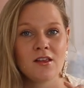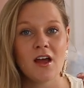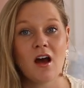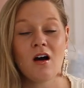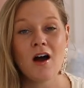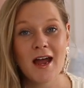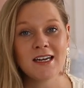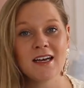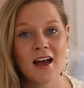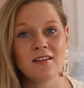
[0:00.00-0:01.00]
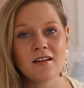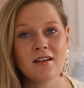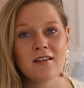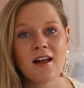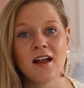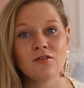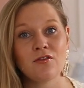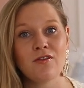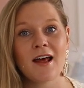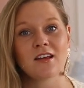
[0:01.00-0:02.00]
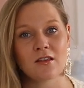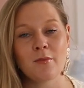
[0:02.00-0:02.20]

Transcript: there are any hazards and flag